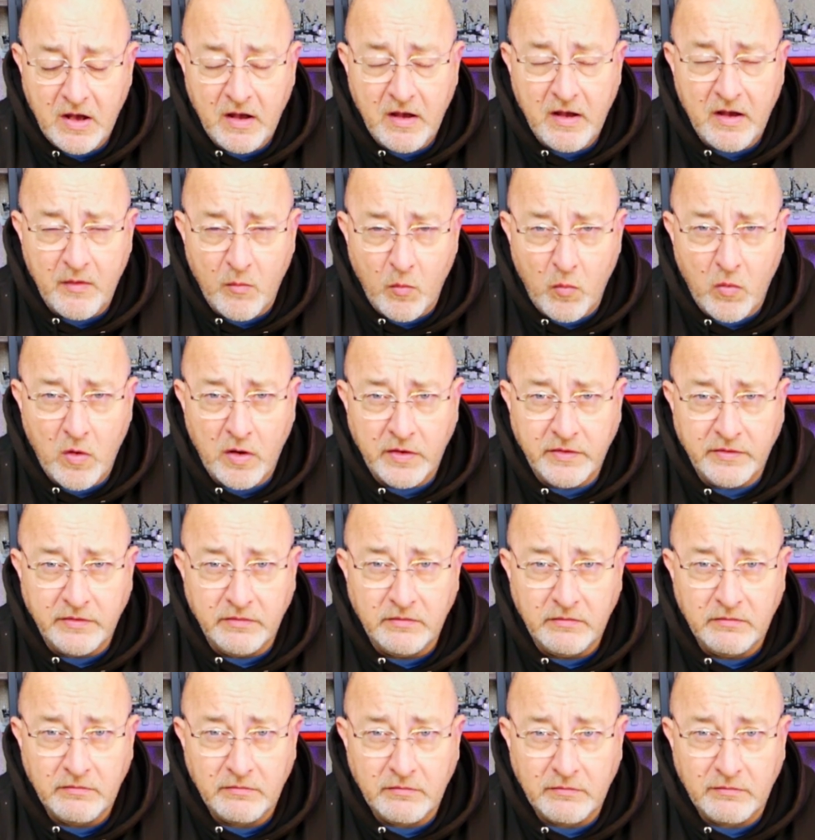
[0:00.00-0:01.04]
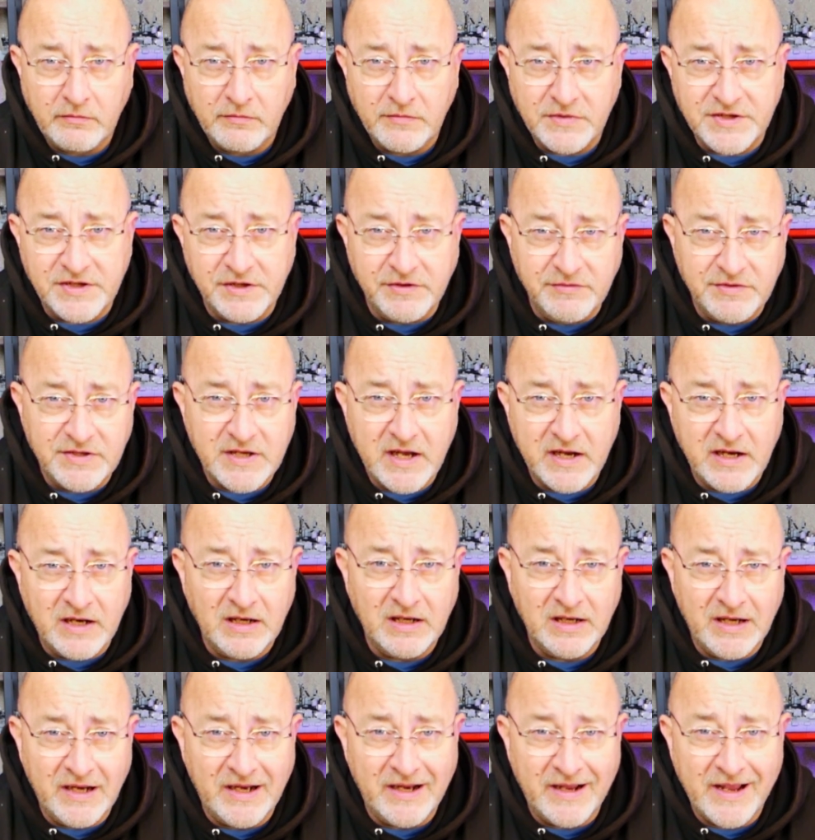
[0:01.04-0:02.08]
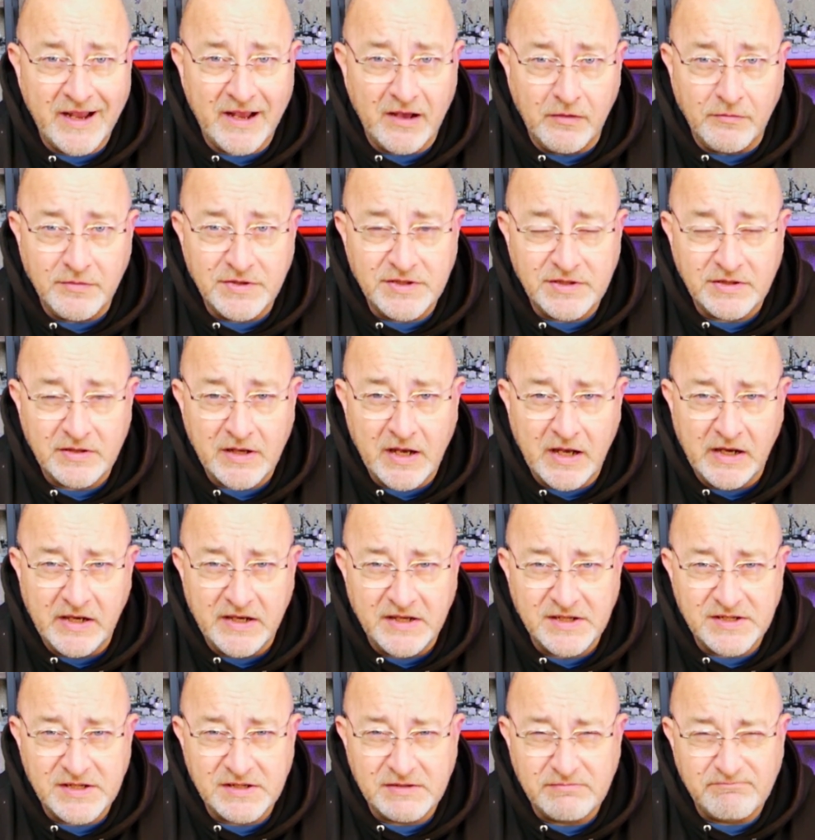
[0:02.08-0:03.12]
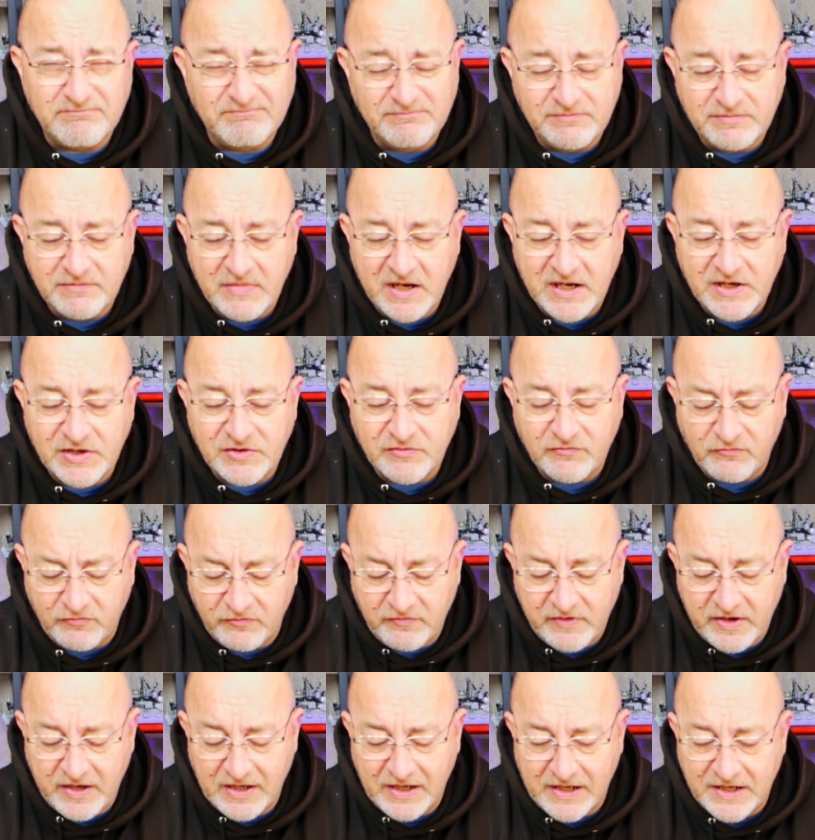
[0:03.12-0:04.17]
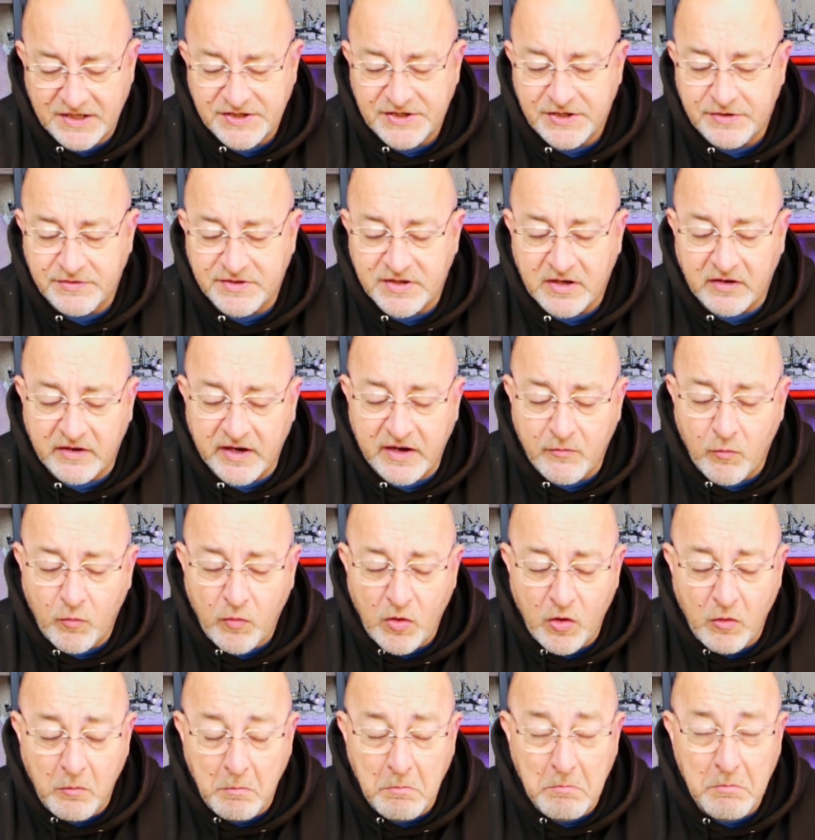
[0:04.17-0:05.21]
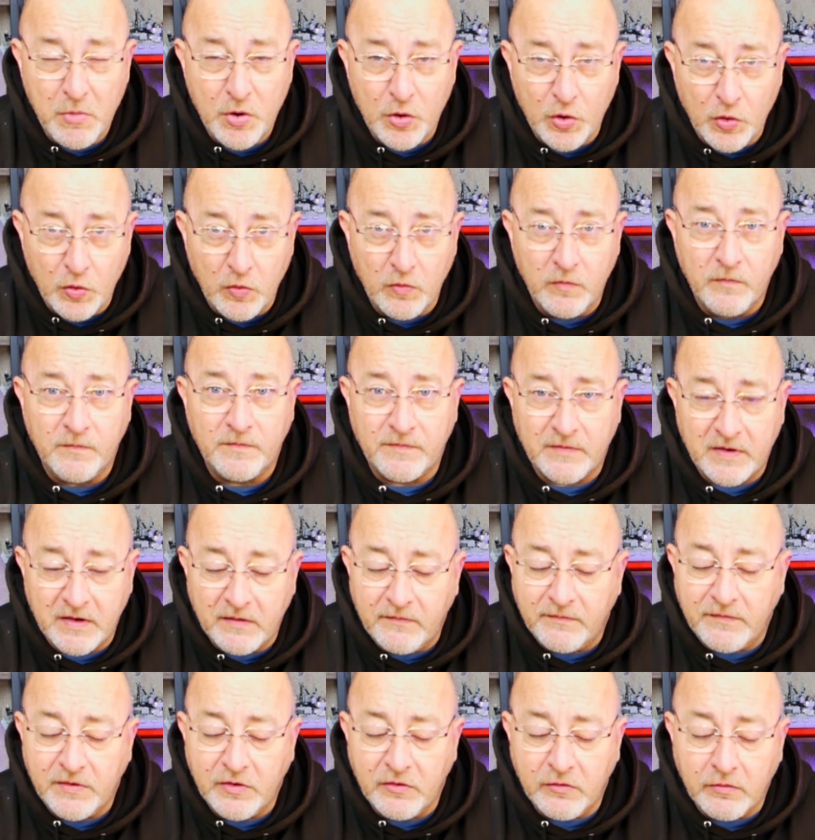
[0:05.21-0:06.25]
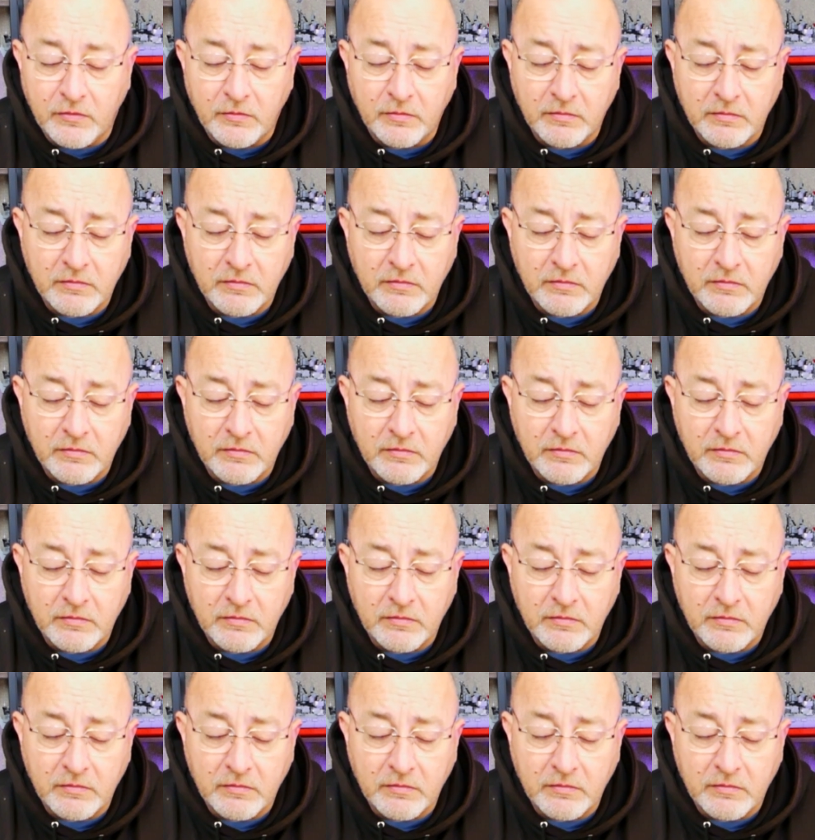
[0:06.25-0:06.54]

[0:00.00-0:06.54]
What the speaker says: And so you take a link out, and it's too tight. It will move if you